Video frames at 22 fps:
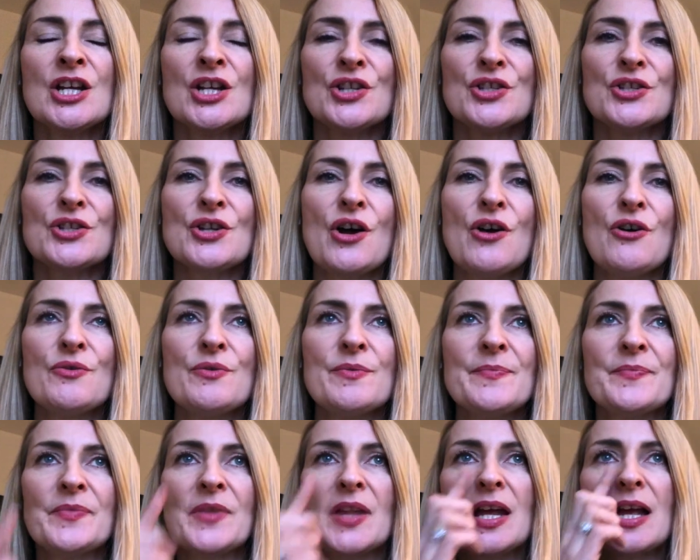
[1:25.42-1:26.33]

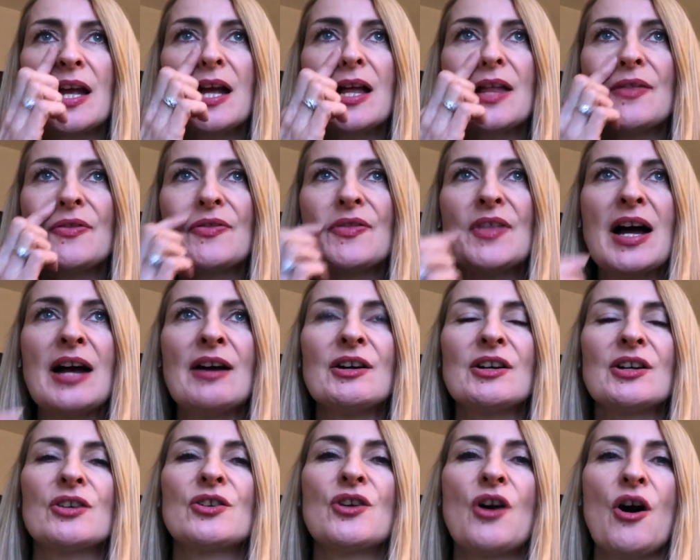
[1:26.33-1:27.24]
So
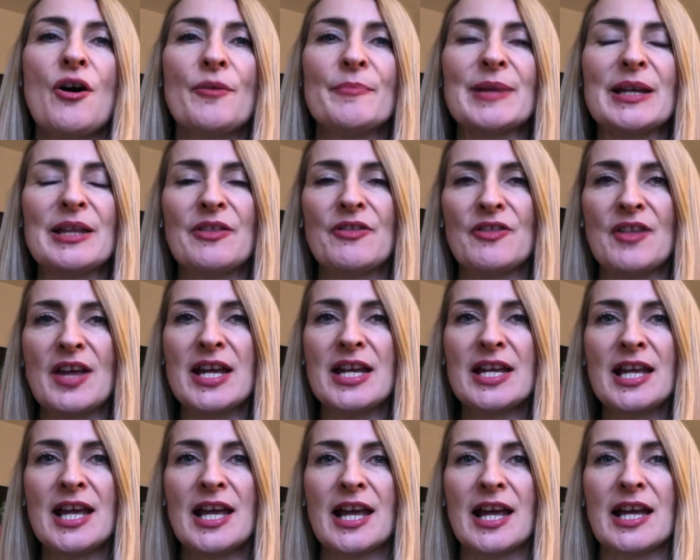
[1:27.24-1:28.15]
that got me
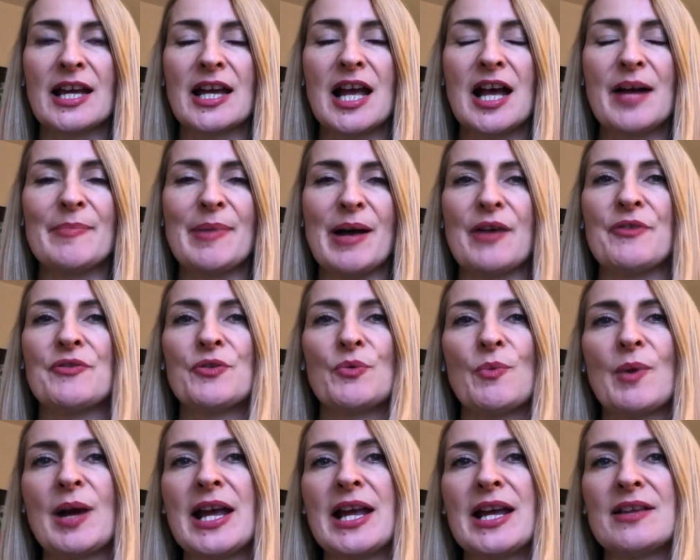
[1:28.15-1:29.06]
thinking about the
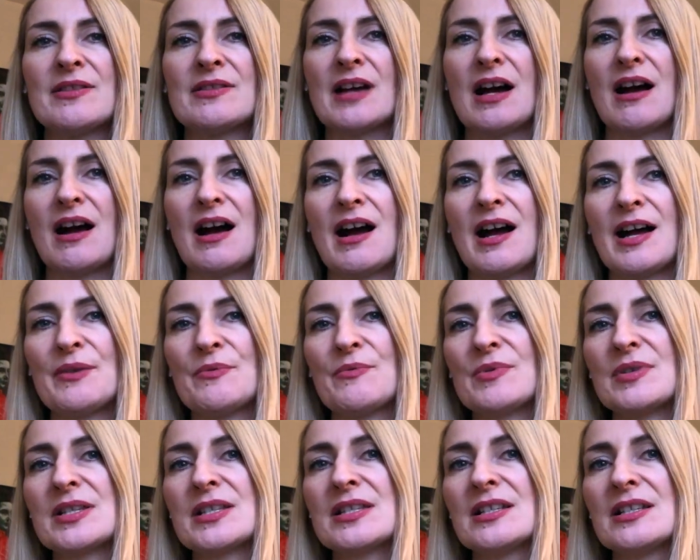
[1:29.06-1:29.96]
way that I
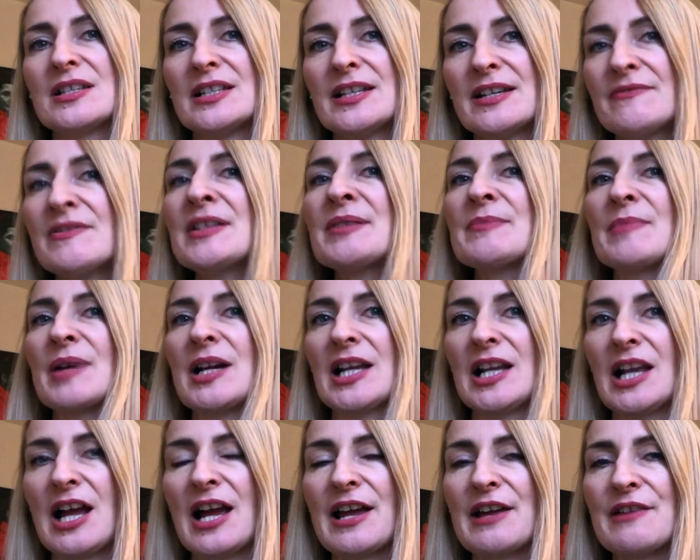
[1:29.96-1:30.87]
was living my
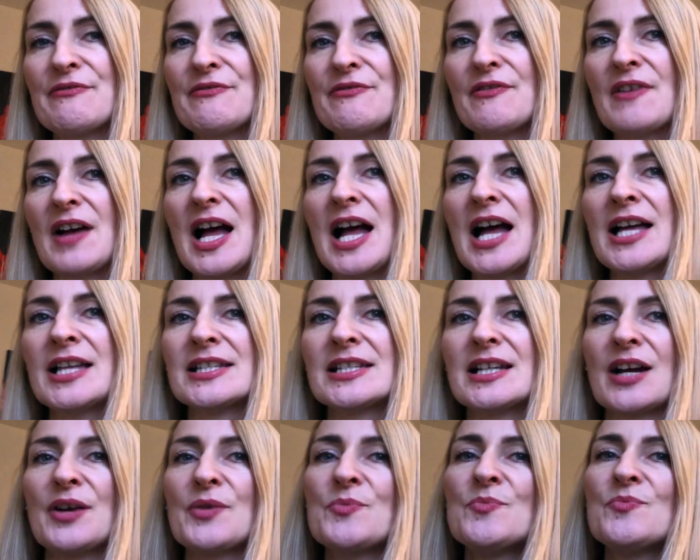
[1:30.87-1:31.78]
life,
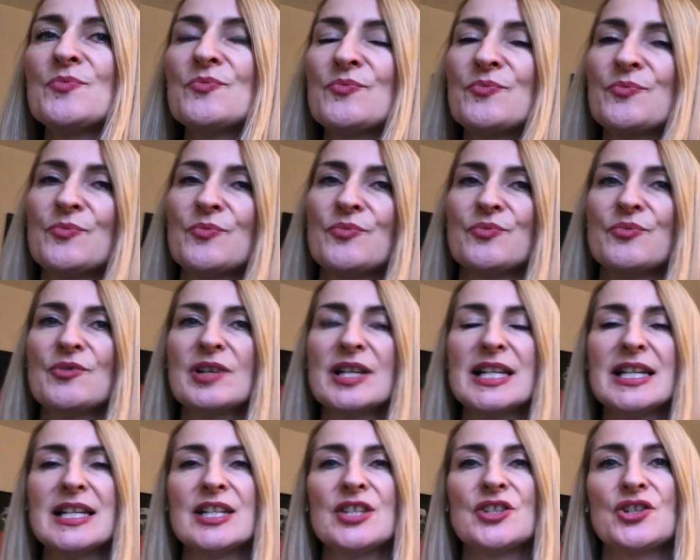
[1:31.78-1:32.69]
and I'm
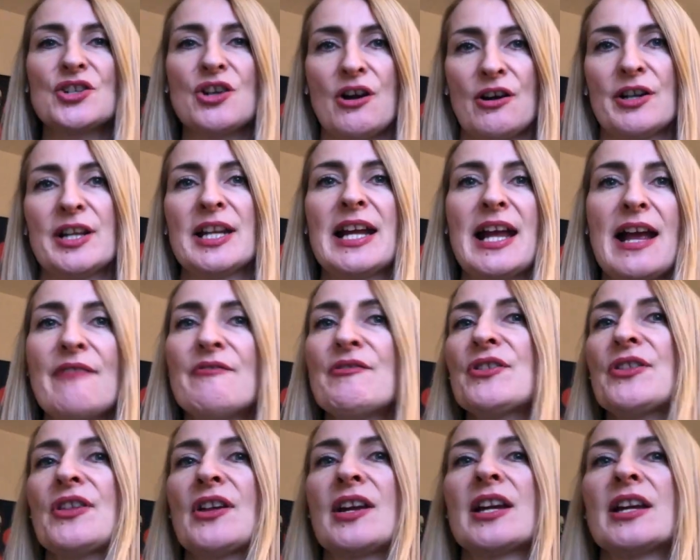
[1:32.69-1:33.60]
really turning
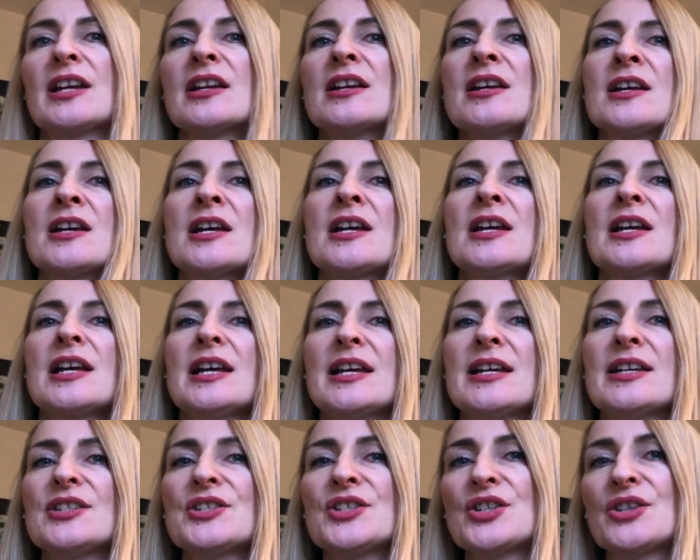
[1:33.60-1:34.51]
everything
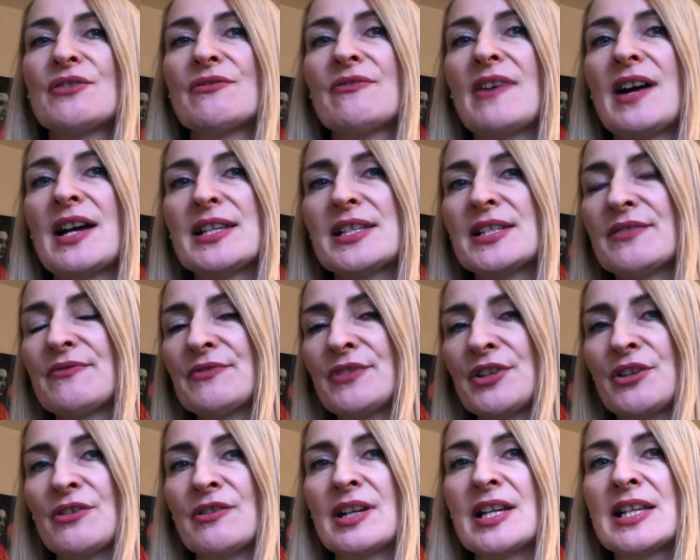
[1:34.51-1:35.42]
into Fast and
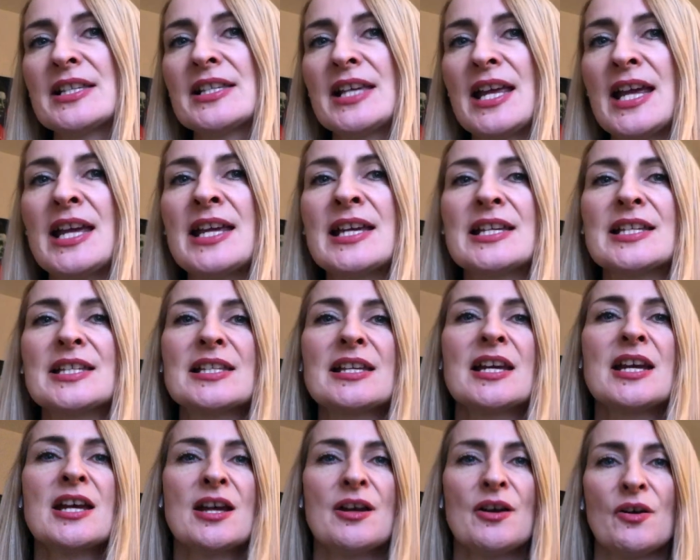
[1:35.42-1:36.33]
Furious
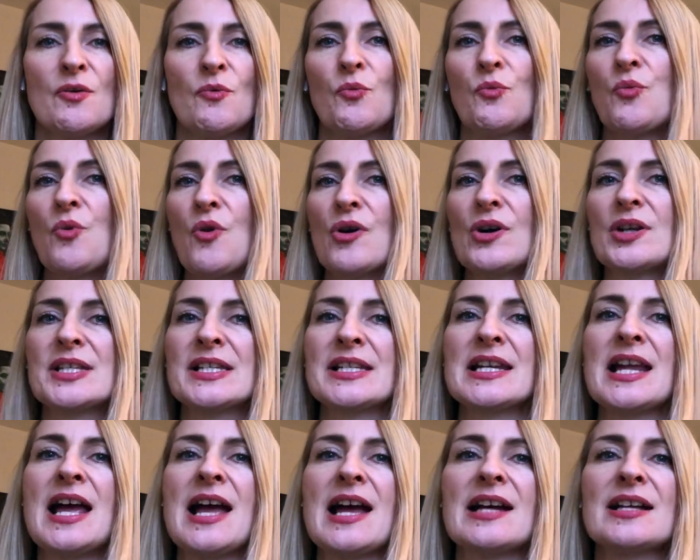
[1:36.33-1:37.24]
8.
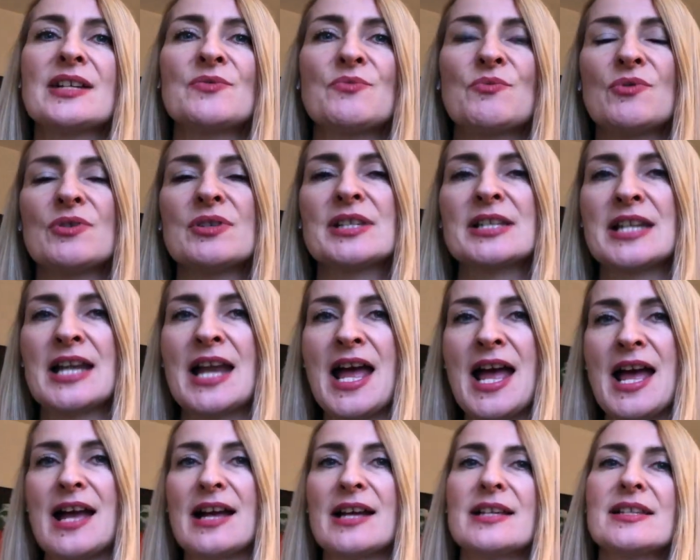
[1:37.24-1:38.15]
What's next? What's
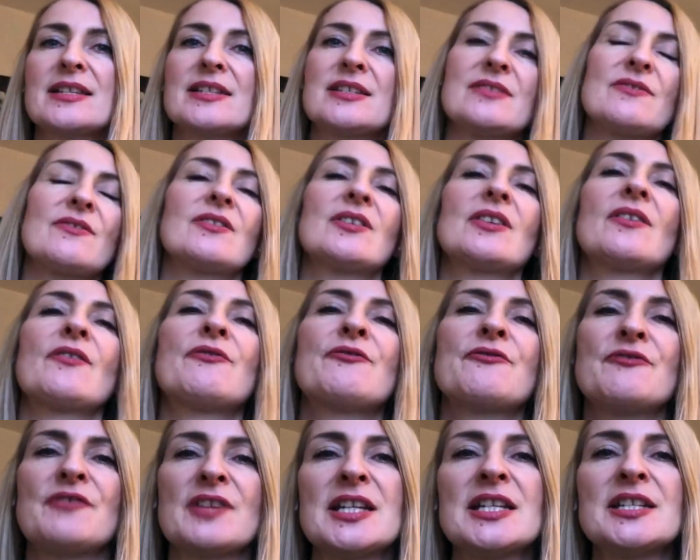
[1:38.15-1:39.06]
next?
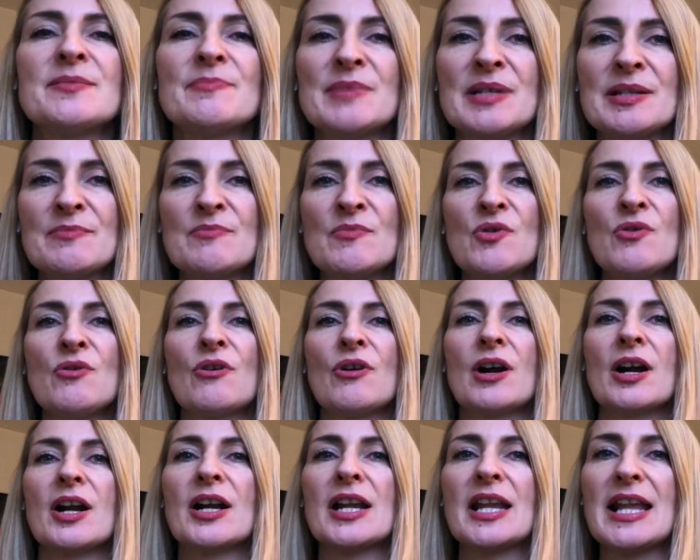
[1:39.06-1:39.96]
Feed me
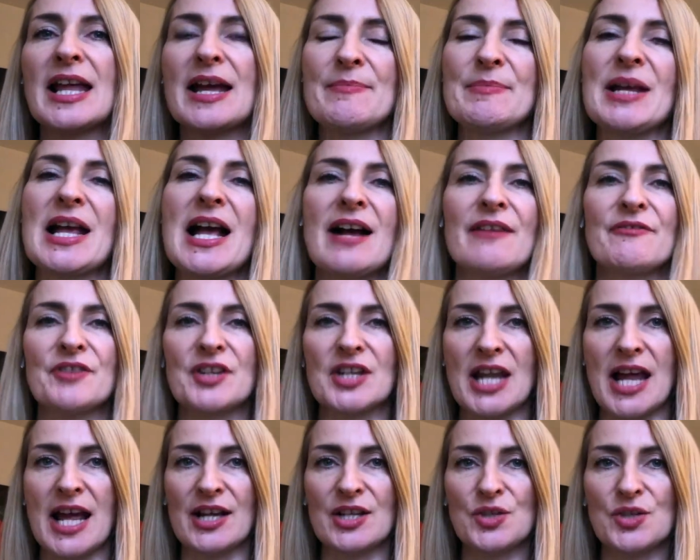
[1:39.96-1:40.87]
more. Let me have the
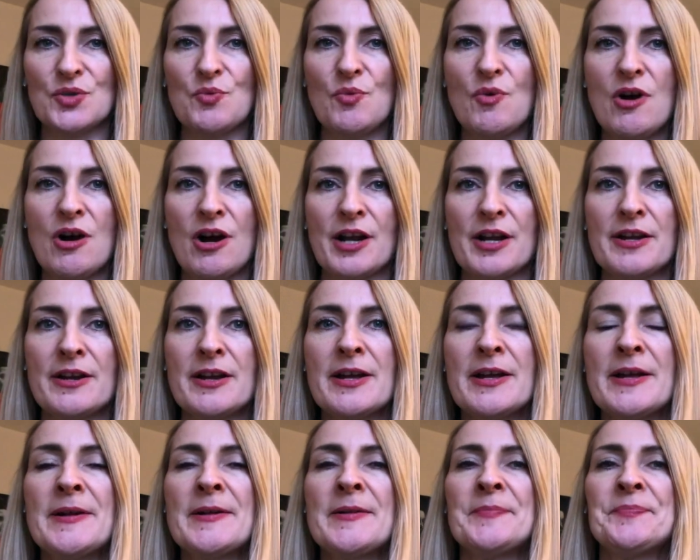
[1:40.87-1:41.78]
next one.
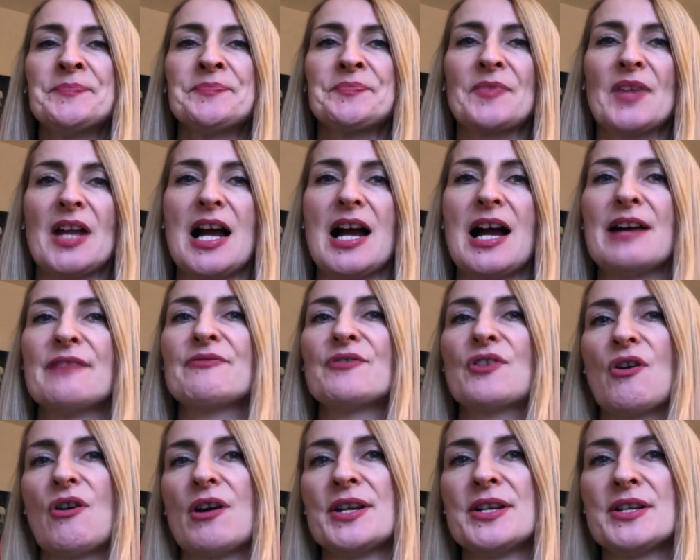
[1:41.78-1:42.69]
I've
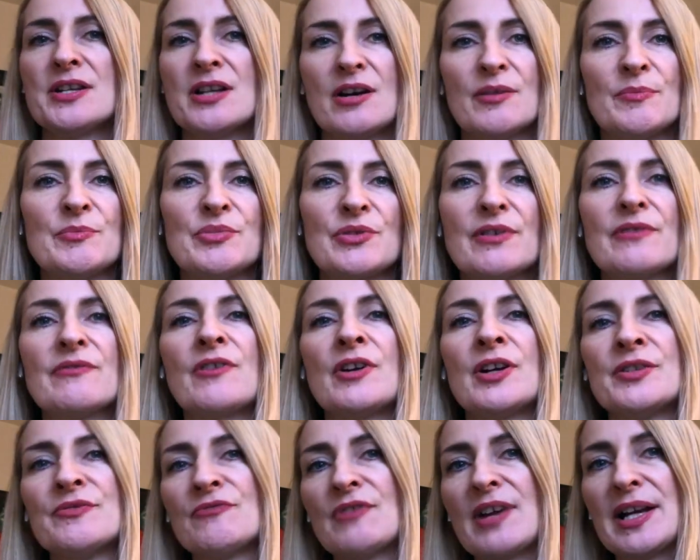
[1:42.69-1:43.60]
got a number of
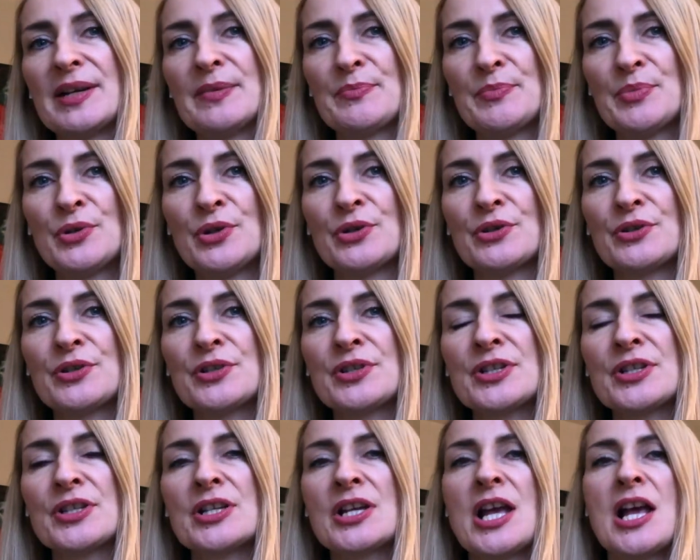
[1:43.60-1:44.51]
unread
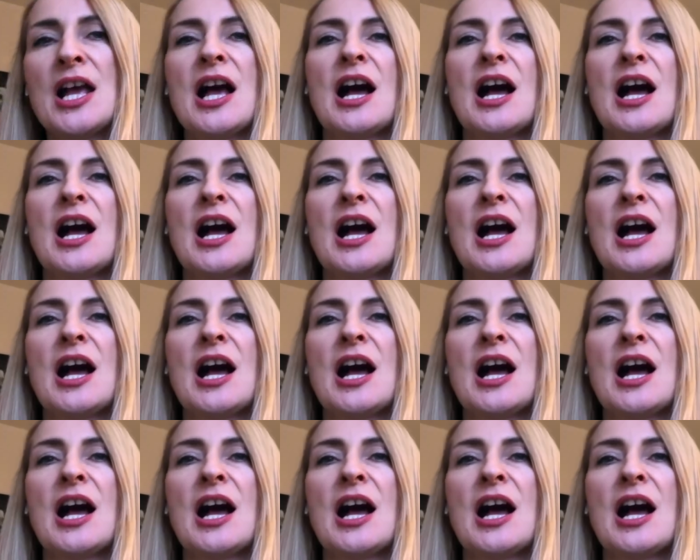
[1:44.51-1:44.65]
books.